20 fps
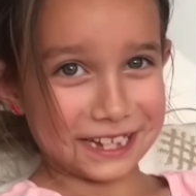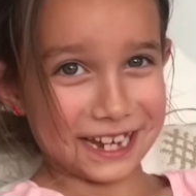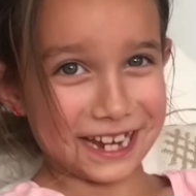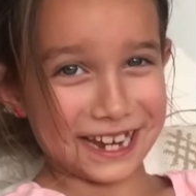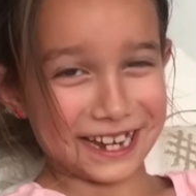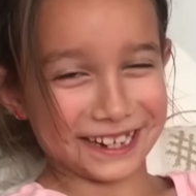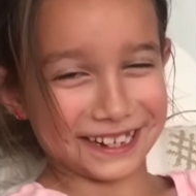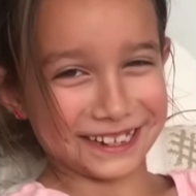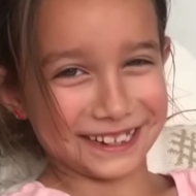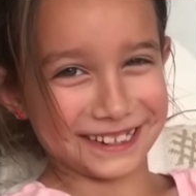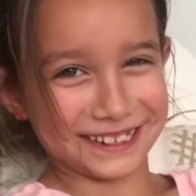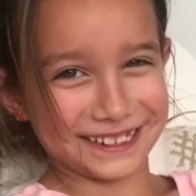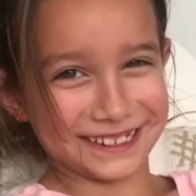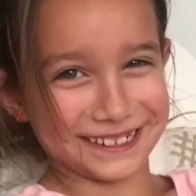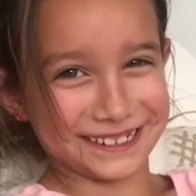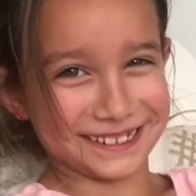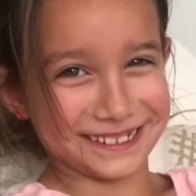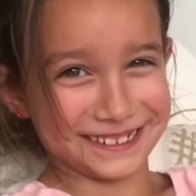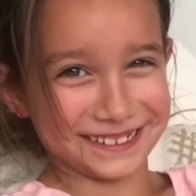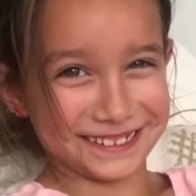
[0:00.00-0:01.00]
Sad.
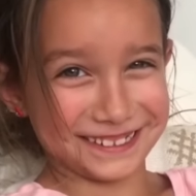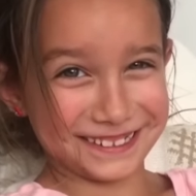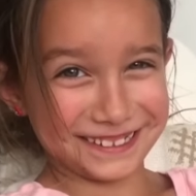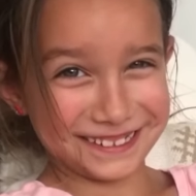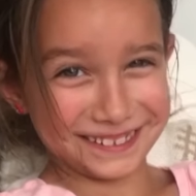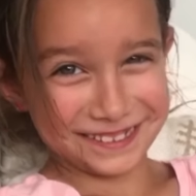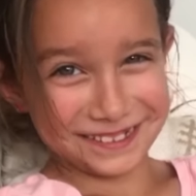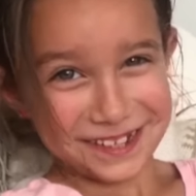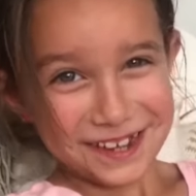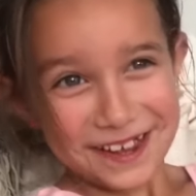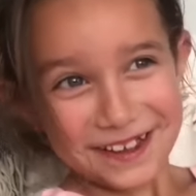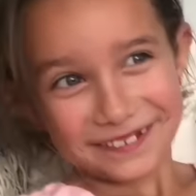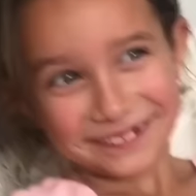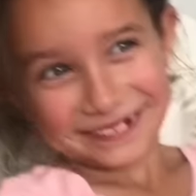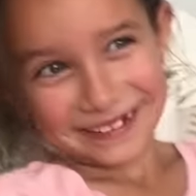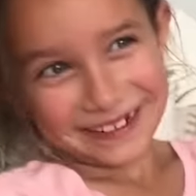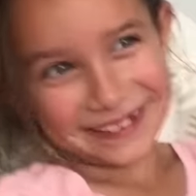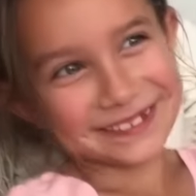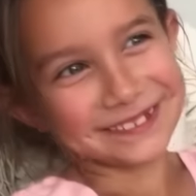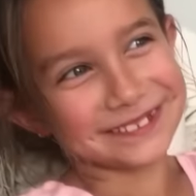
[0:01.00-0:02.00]

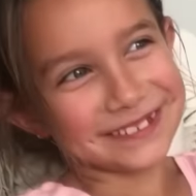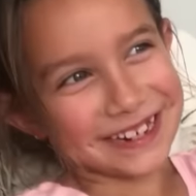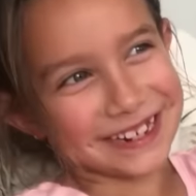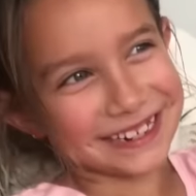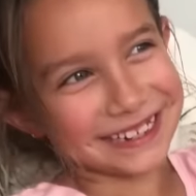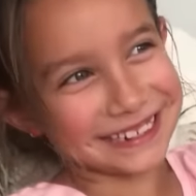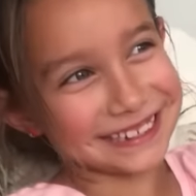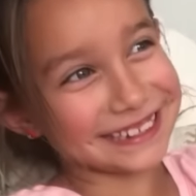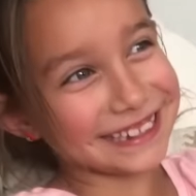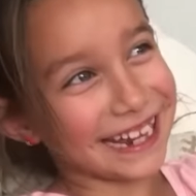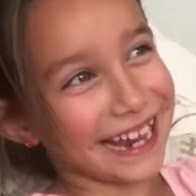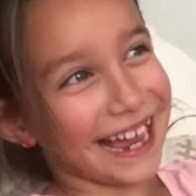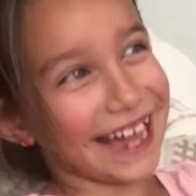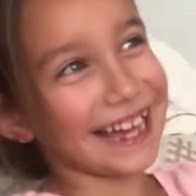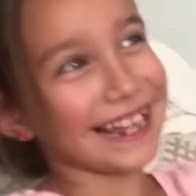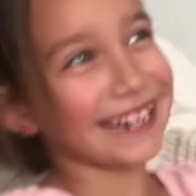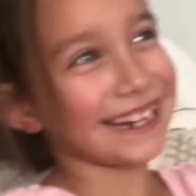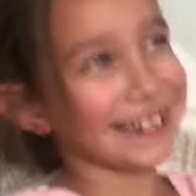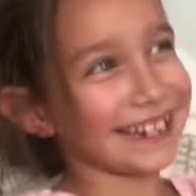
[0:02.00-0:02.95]
Very, very sad.